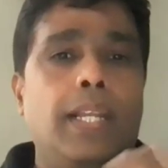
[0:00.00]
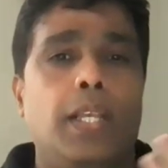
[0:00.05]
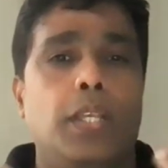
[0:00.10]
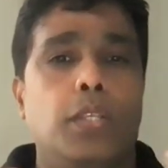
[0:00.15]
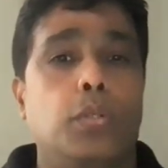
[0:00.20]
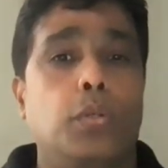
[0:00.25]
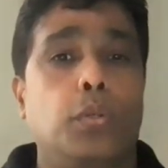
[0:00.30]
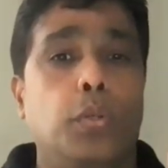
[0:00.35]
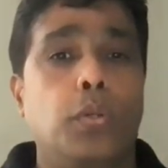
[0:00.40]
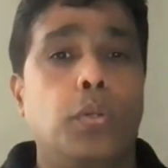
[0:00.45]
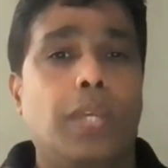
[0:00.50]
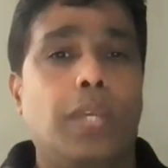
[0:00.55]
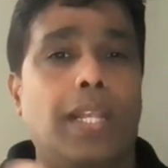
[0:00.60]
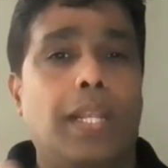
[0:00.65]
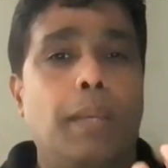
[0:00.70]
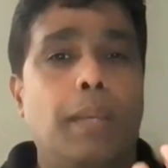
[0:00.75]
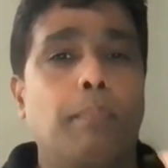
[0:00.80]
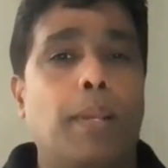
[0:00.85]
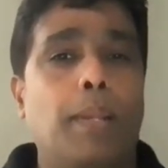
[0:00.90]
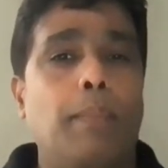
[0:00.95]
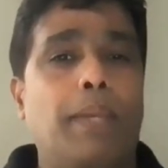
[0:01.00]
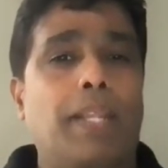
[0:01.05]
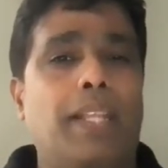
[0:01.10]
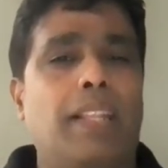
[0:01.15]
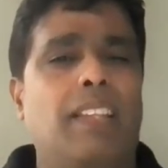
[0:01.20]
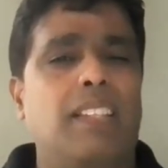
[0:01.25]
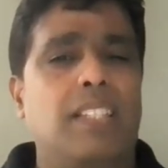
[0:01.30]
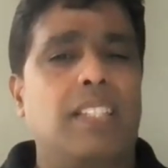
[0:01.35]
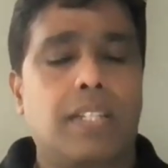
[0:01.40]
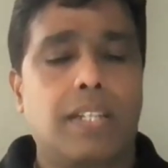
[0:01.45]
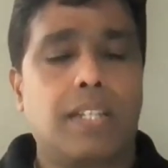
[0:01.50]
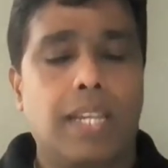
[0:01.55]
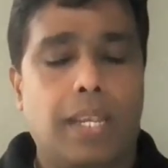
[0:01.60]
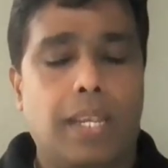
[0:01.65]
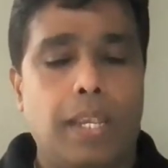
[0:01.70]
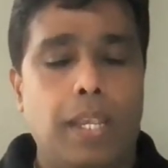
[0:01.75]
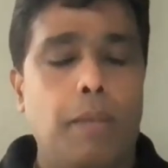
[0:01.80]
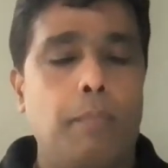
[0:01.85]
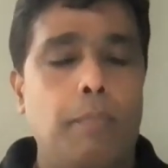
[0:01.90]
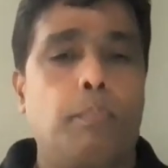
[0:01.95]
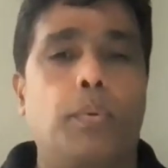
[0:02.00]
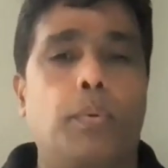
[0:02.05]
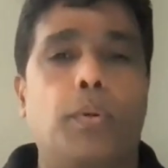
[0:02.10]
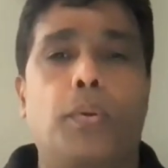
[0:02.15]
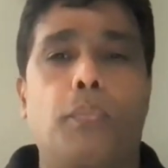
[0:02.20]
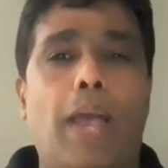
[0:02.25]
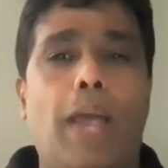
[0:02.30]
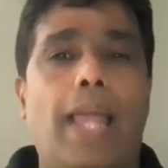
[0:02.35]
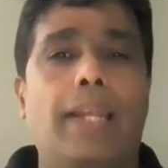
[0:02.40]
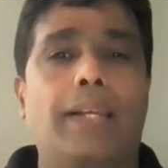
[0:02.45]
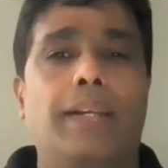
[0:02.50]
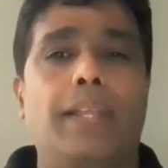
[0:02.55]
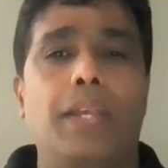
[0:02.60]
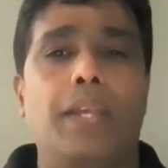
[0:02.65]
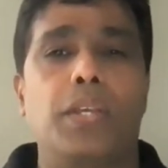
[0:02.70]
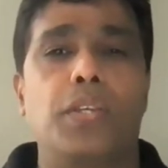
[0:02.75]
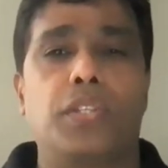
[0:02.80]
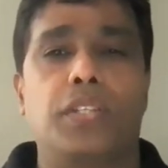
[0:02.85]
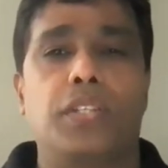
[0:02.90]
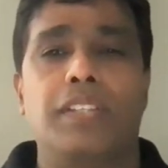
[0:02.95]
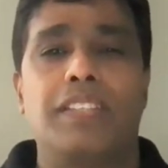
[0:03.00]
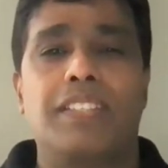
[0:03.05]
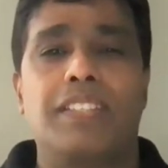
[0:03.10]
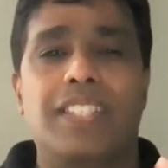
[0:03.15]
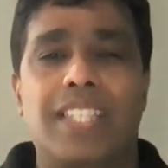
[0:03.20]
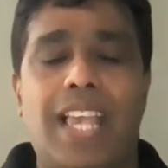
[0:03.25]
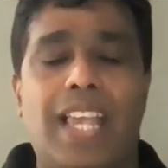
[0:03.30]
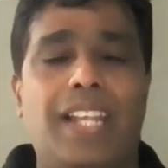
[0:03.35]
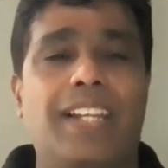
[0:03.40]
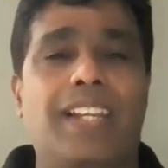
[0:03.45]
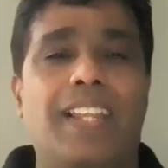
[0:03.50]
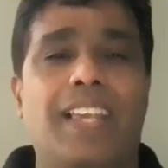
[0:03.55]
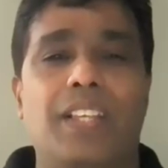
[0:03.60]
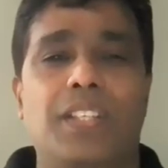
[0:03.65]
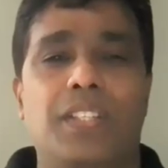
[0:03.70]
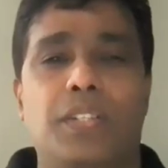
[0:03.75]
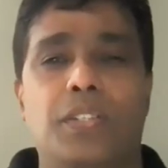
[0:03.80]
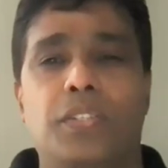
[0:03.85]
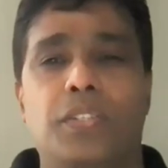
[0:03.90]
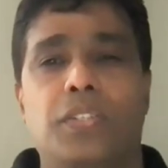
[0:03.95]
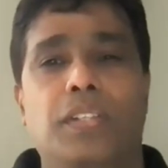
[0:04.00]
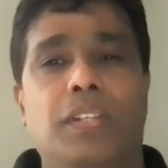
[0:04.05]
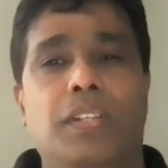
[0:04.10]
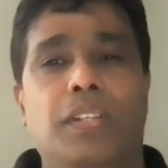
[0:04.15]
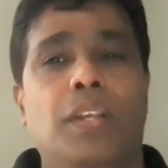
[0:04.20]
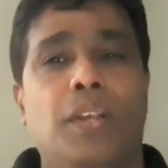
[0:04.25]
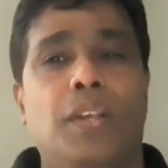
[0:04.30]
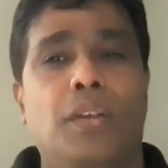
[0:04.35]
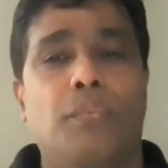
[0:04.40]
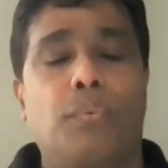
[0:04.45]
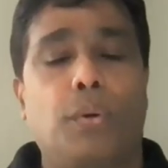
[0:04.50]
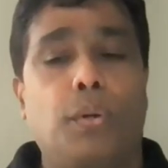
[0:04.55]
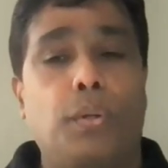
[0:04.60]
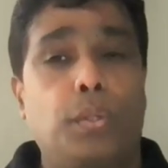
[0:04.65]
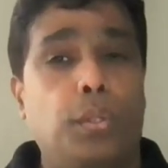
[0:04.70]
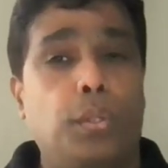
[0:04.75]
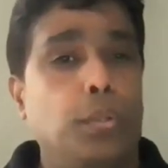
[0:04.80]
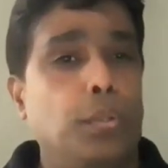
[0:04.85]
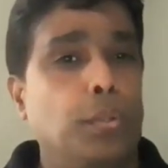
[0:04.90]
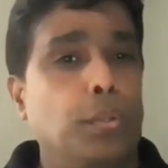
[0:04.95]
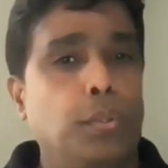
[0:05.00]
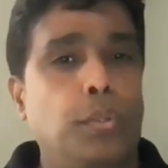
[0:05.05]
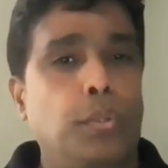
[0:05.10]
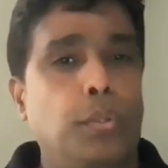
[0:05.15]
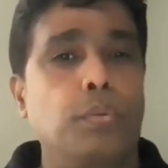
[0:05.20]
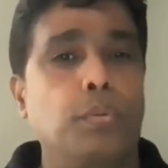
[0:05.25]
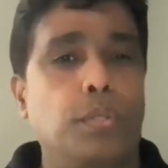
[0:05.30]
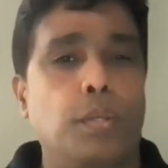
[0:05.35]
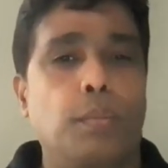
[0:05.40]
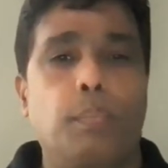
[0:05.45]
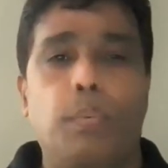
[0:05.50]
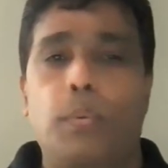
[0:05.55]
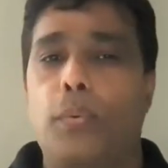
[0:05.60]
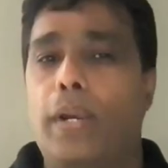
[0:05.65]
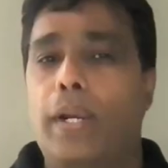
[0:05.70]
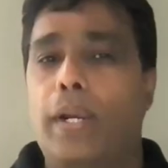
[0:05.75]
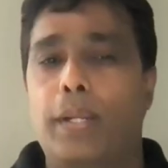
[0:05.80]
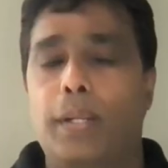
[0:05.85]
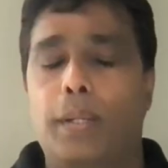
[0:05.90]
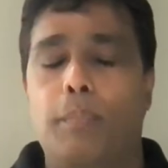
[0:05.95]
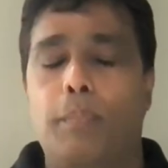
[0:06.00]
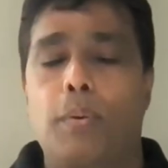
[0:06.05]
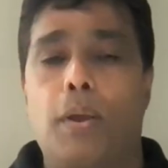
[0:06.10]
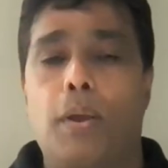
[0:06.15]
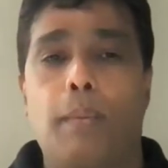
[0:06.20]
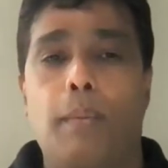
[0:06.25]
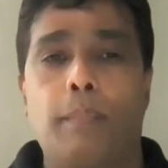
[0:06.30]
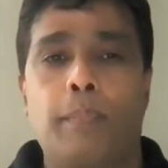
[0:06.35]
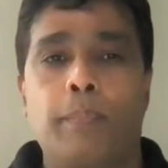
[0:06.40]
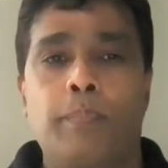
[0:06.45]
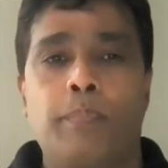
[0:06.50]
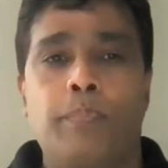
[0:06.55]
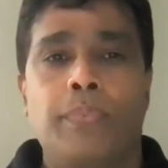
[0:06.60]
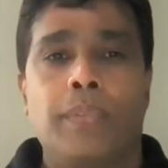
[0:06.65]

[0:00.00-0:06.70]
So you can implement the strict input validation sanitization for your user provided prompt.